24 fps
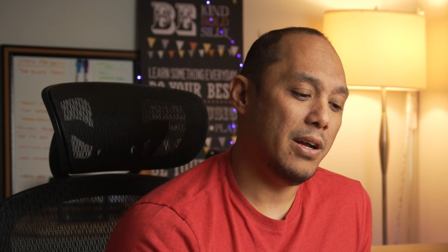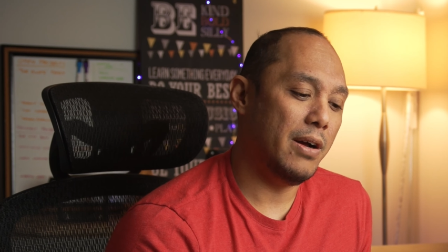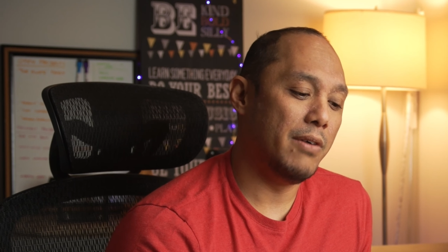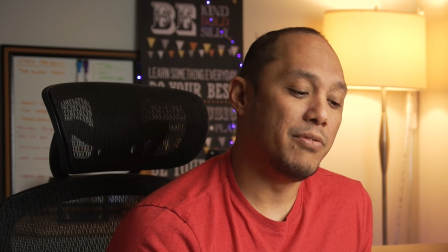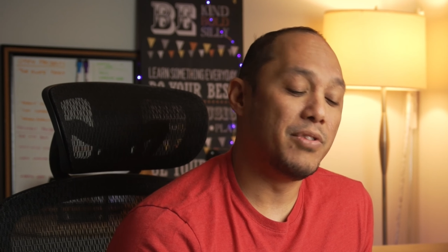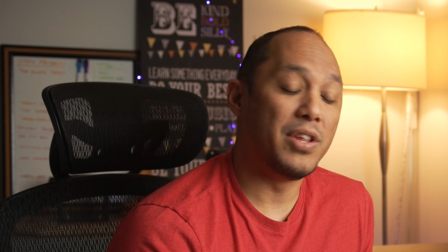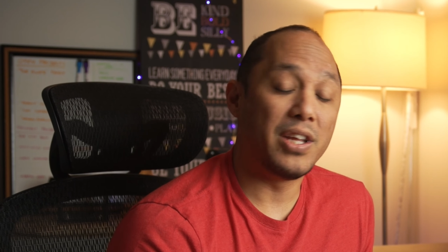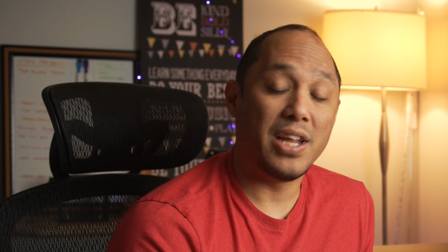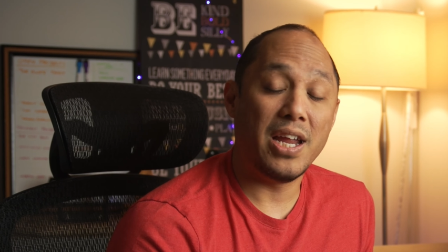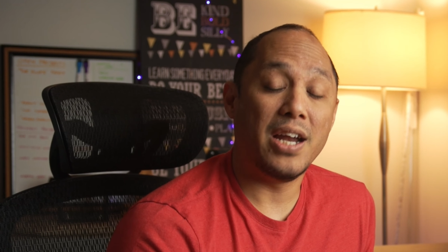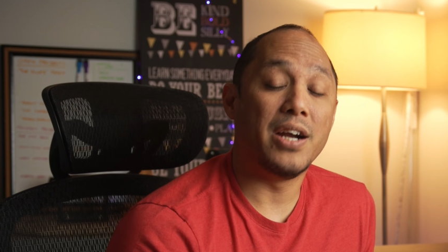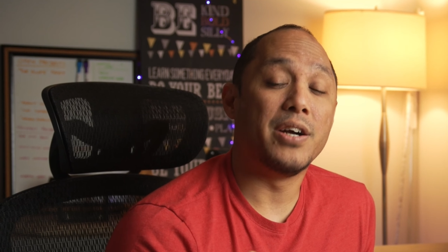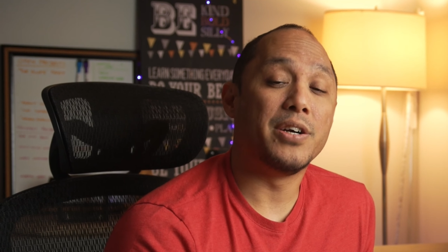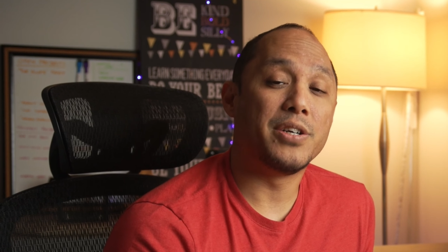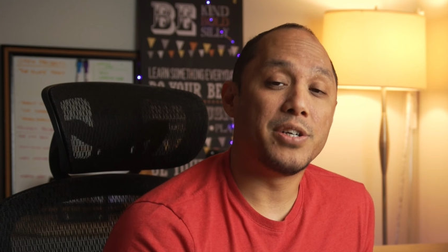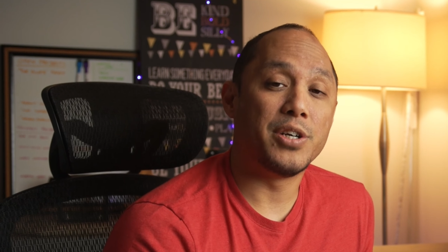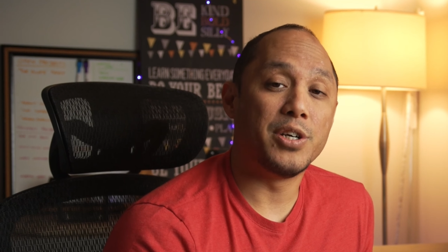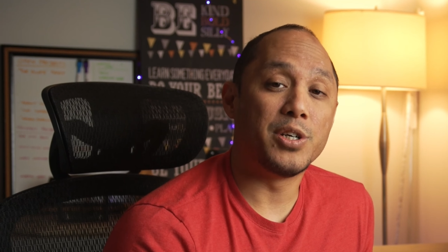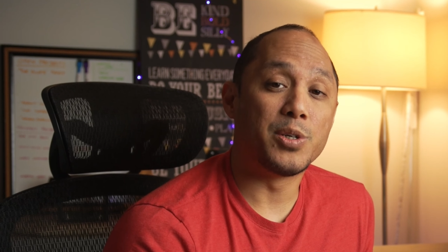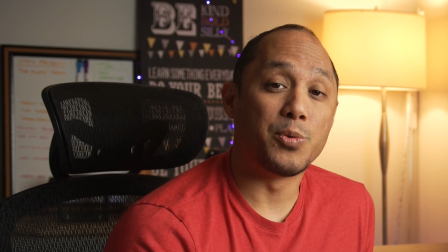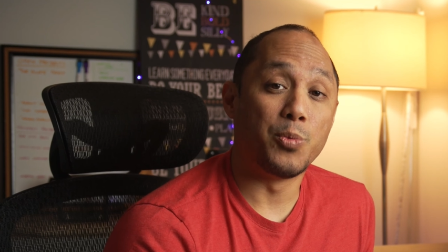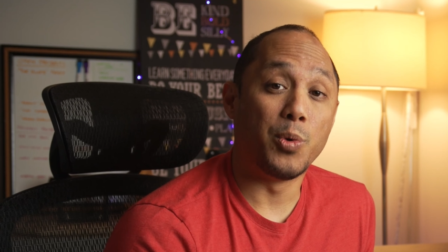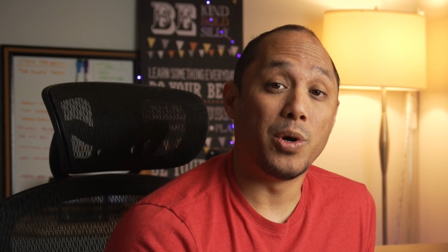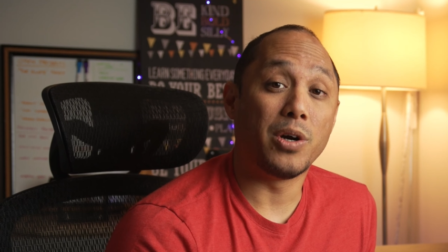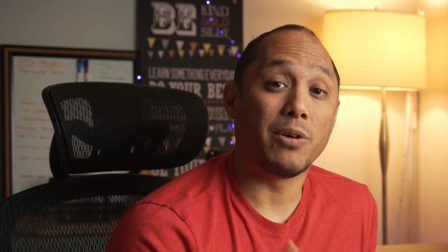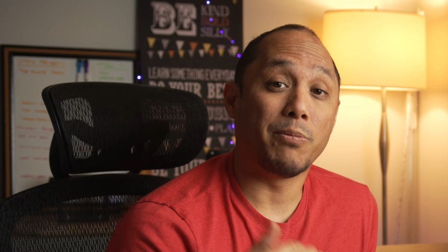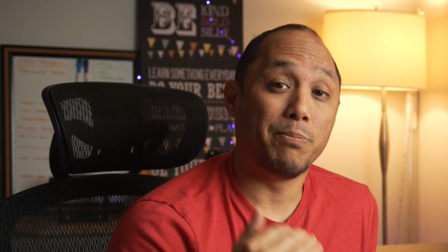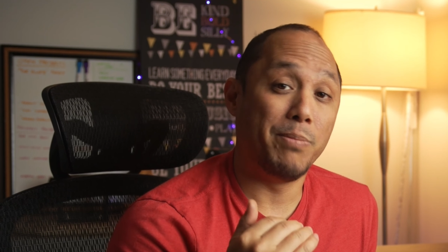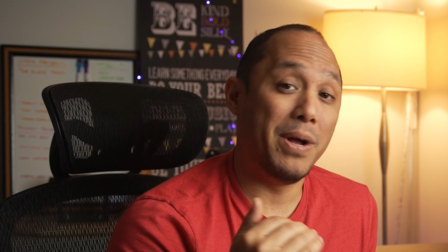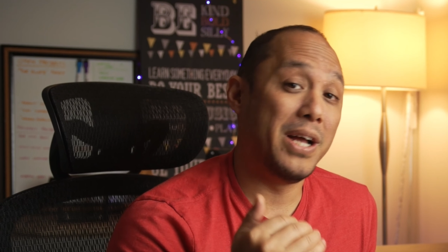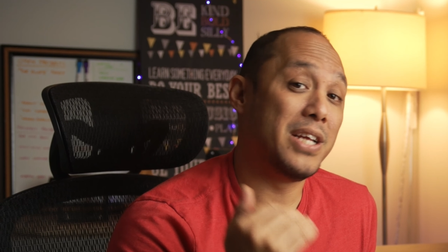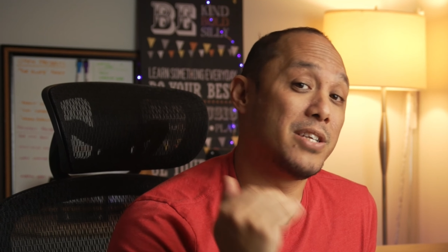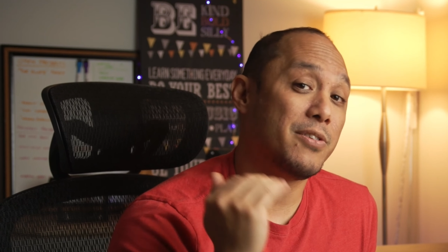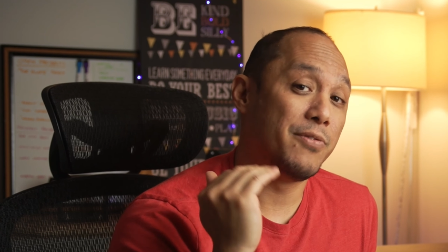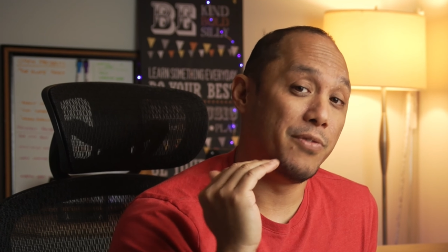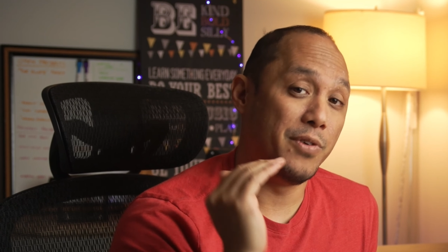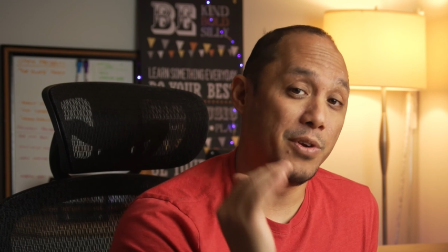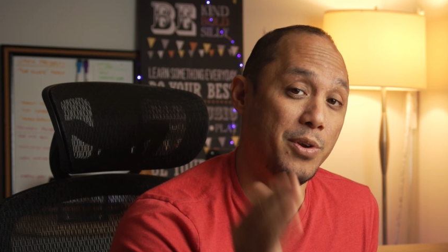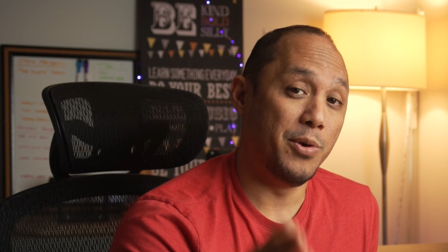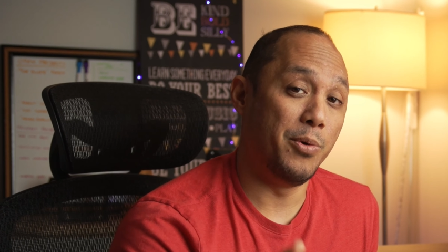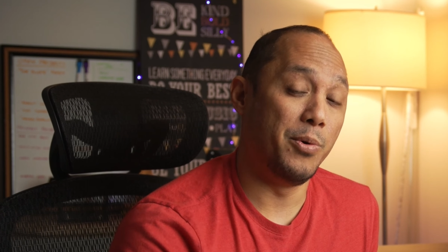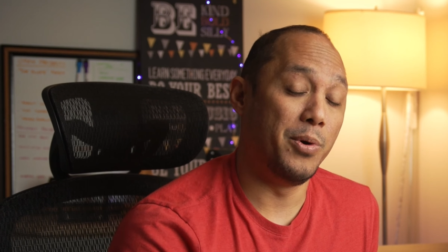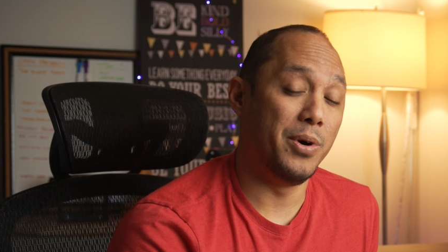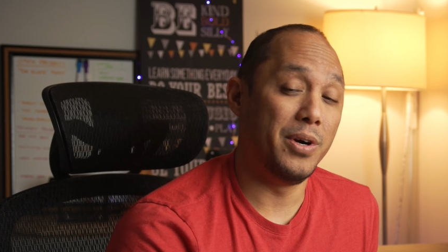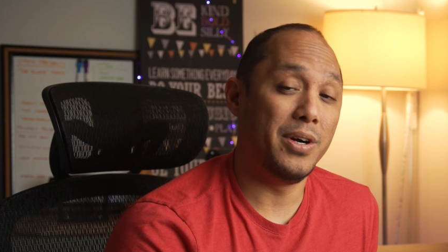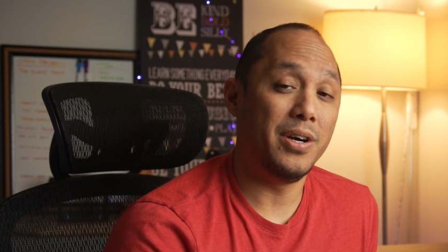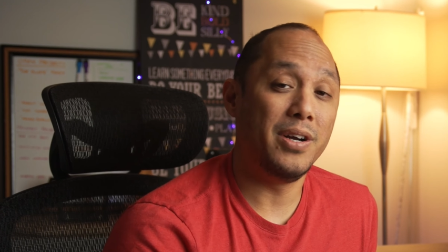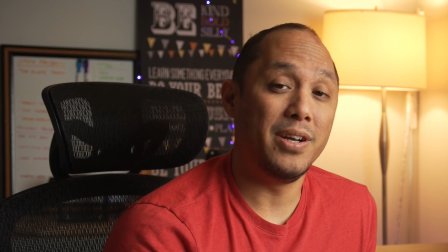of the characters work best for
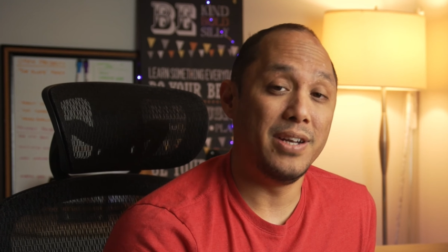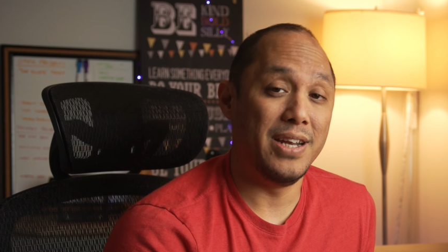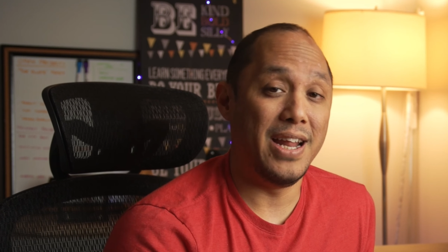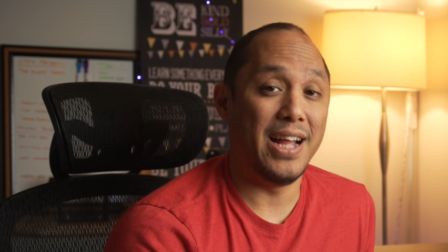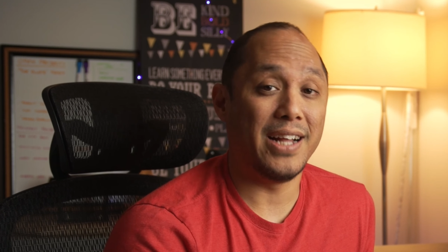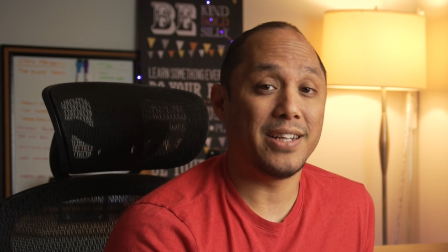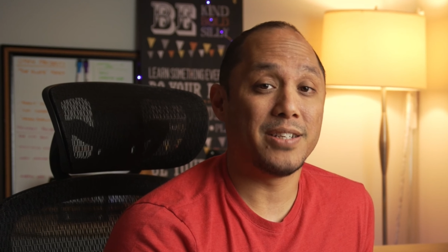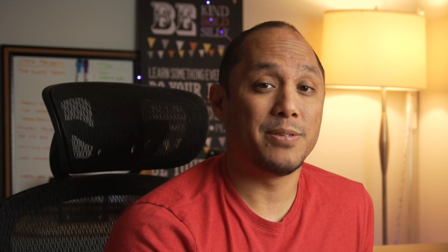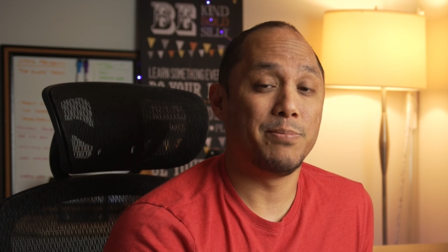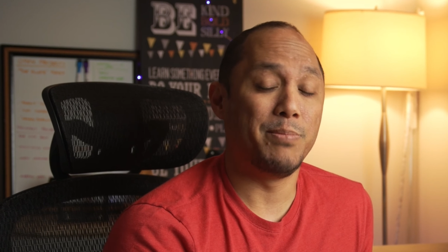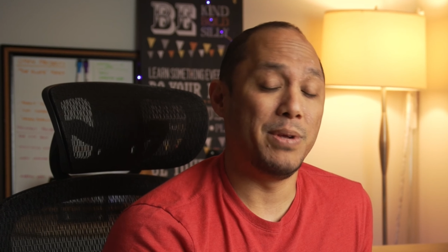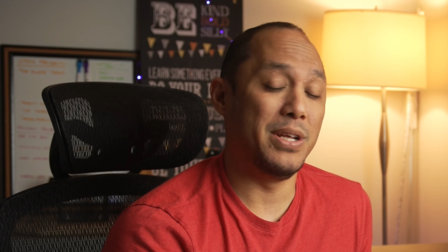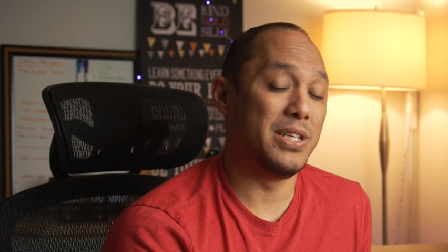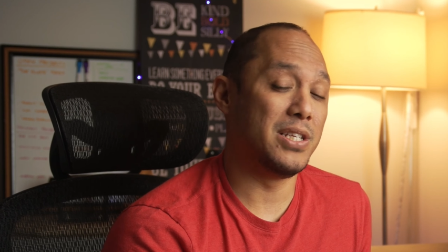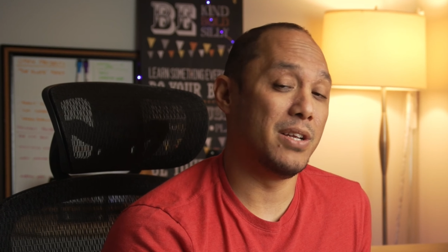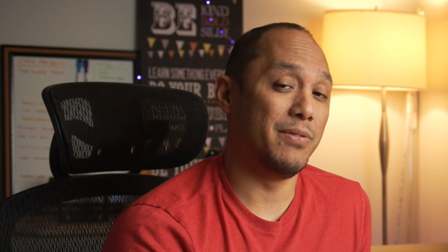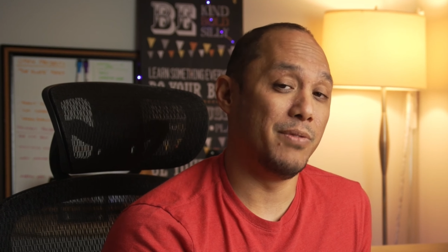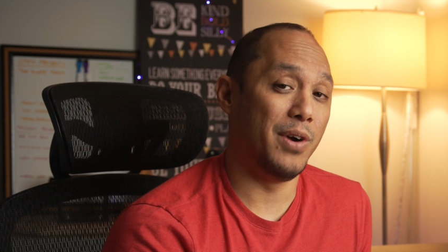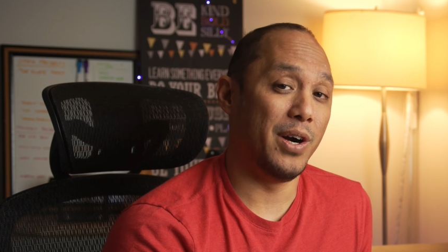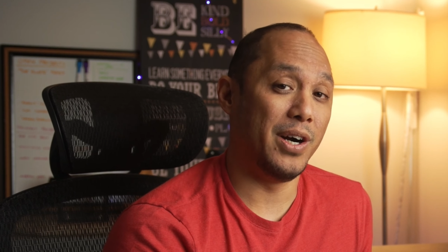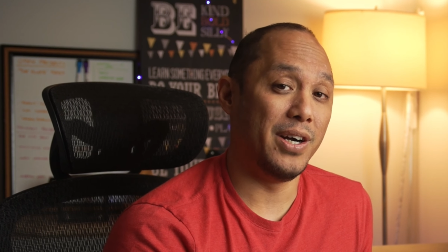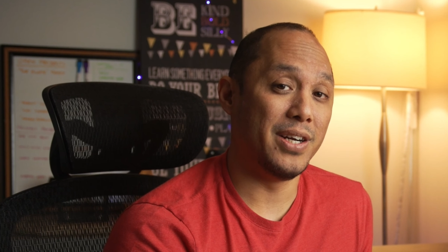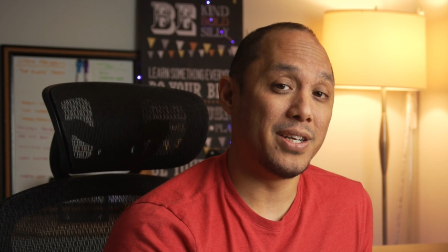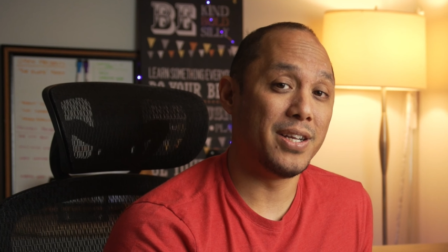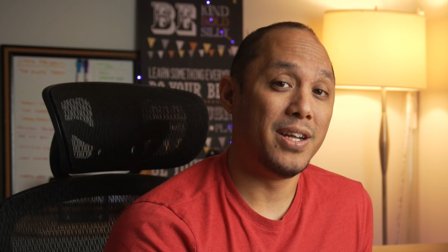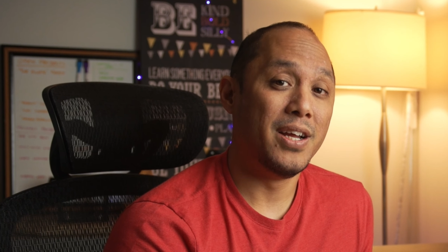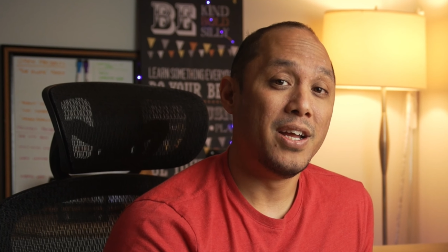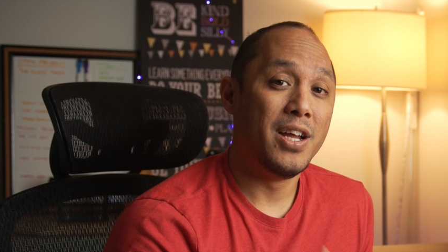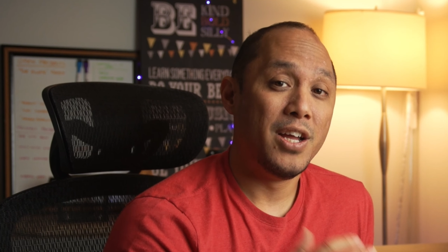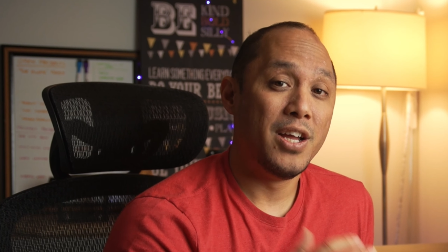your next piece of art